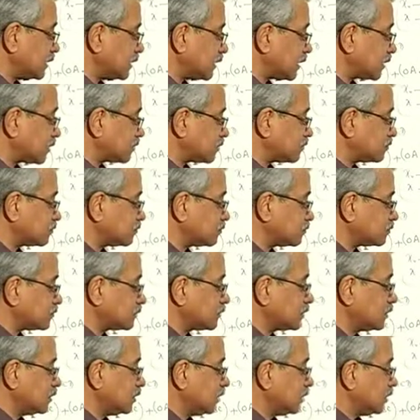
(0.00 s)
here.
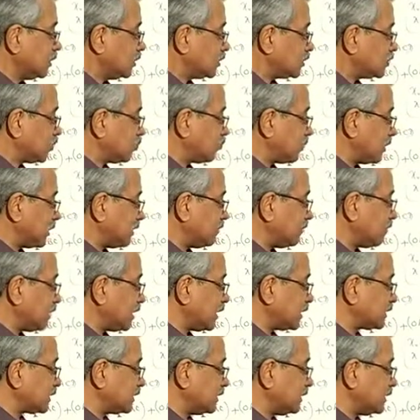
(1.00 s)
So final
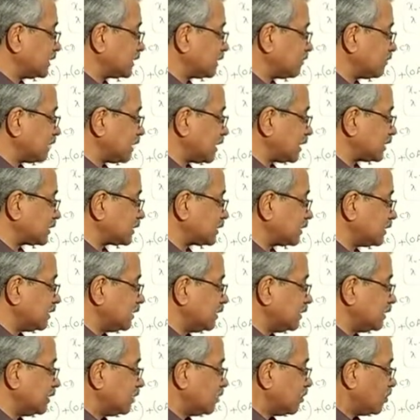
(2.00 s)
velocity and initial
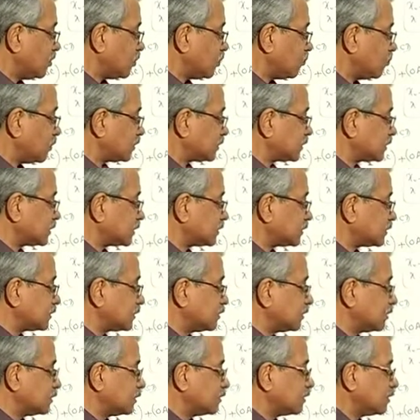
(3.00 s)
velocity with
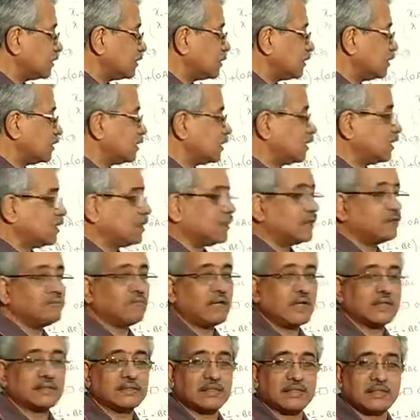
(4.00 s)

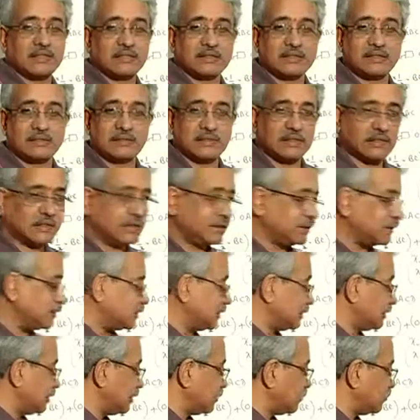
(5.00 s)
acceleration,
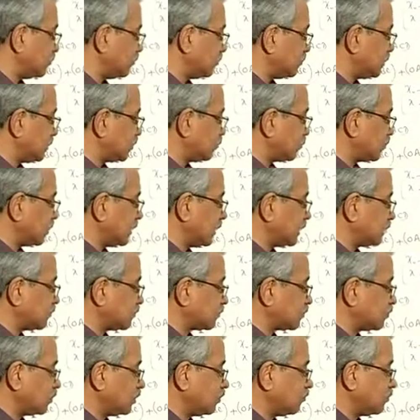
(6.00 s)
this one
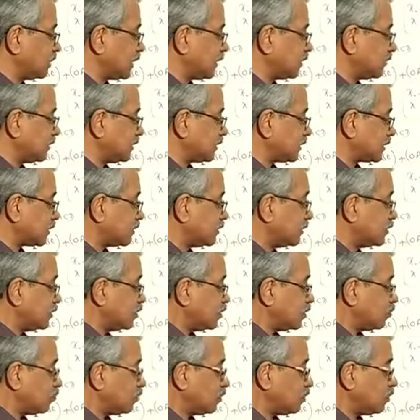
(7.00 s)
equation only we have here.
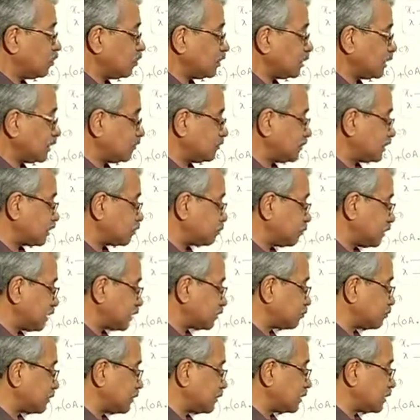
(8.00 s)
We don't have
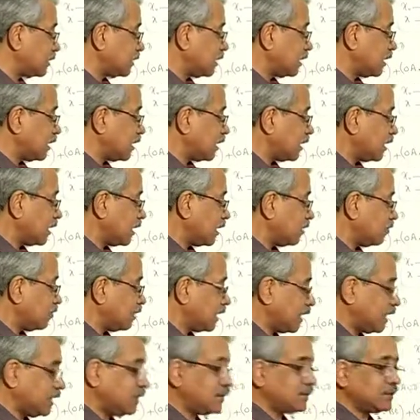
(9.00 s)
displacement
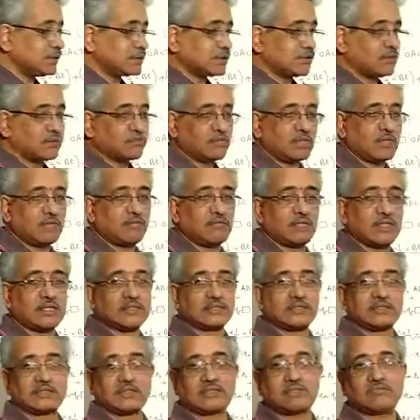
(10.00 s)
and initial final
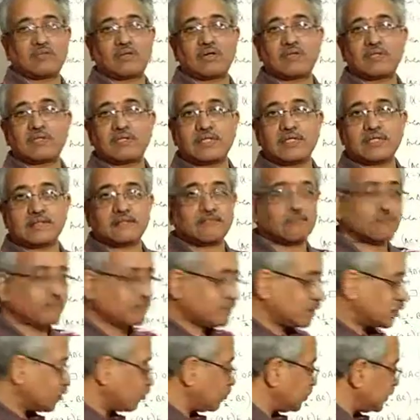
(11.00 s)
velocity is involved there.
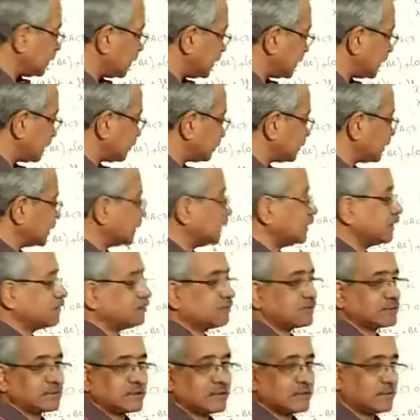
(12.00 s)
We derive that
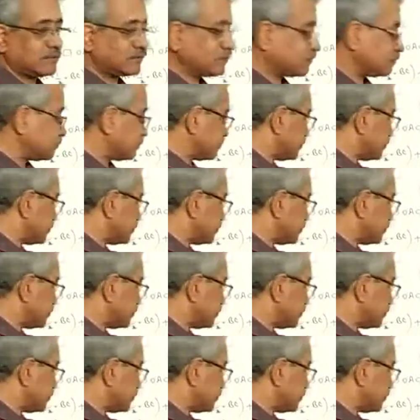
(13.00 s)
equation now.